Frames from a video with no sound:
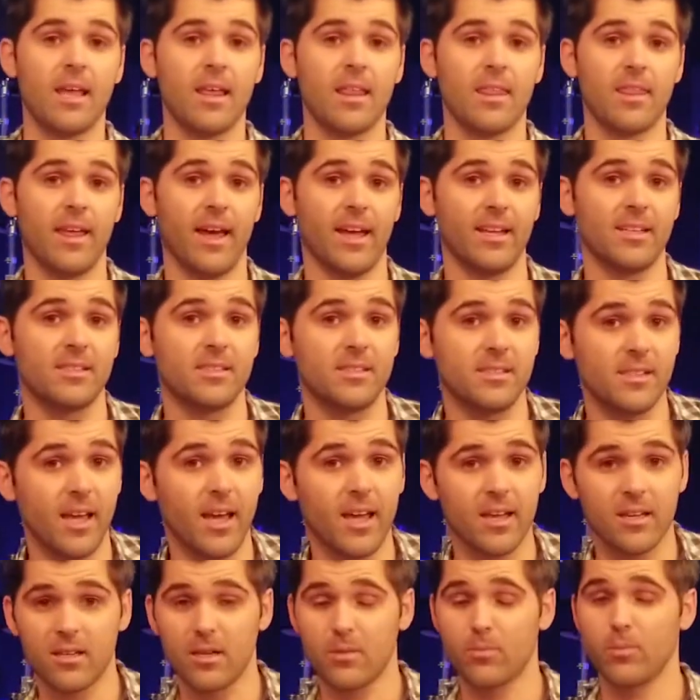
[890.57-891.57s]
That
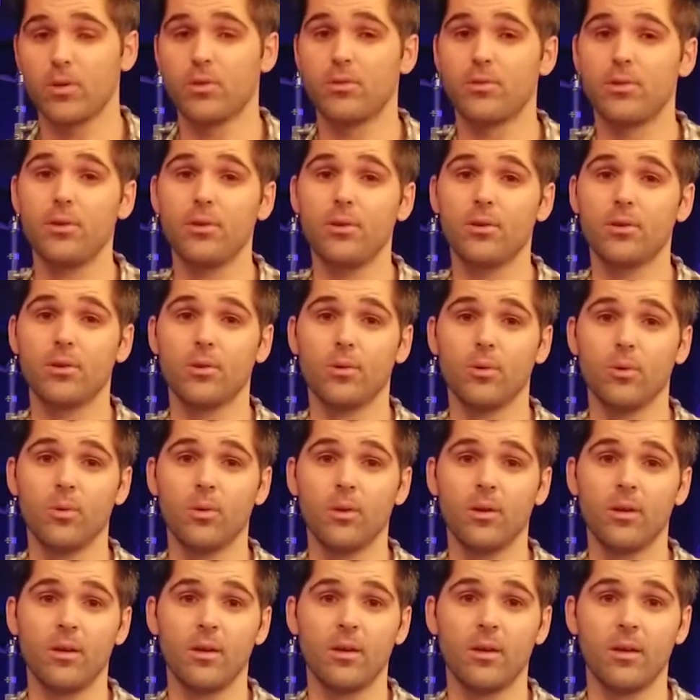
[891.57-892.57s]
said, number two,
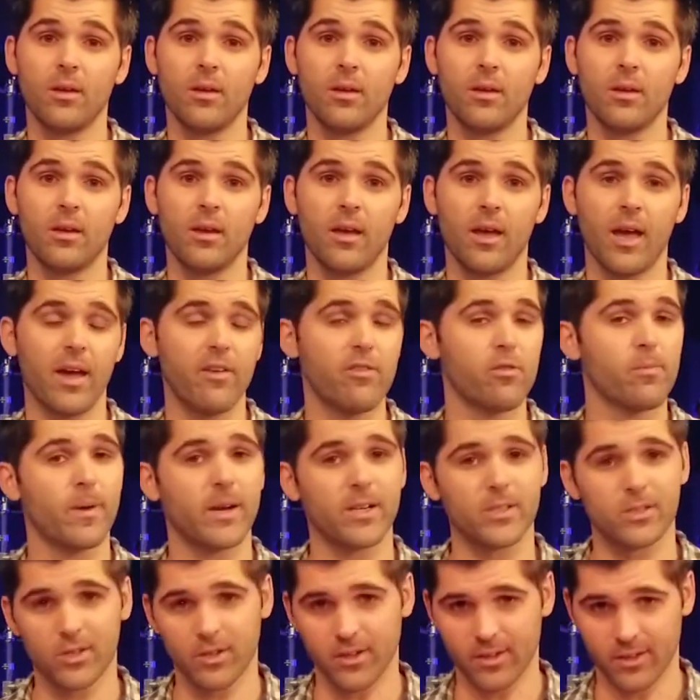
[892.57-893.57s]

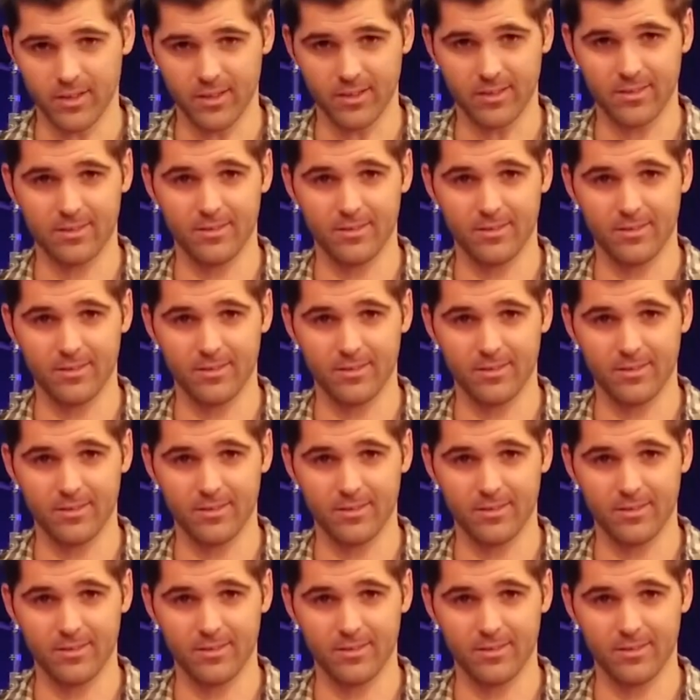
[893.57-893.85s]
everybody's hurting.